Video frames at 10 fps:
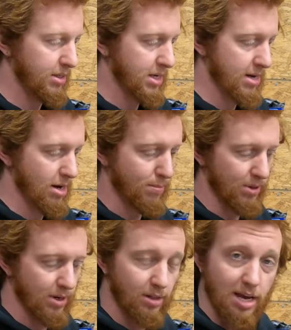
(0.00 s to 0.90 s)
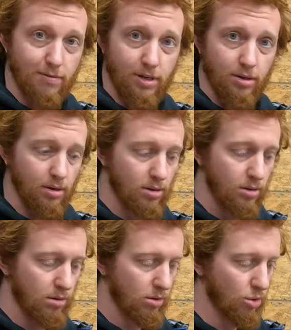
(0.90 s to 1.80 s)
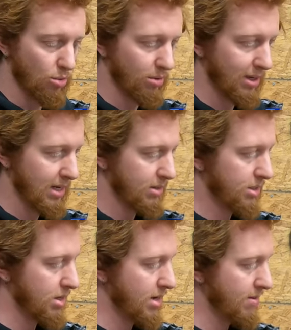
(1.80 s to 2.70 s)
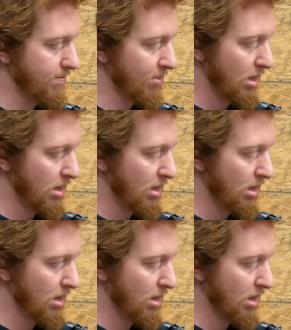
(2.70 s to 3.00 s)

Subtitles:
It's a number 11 gold lens on it,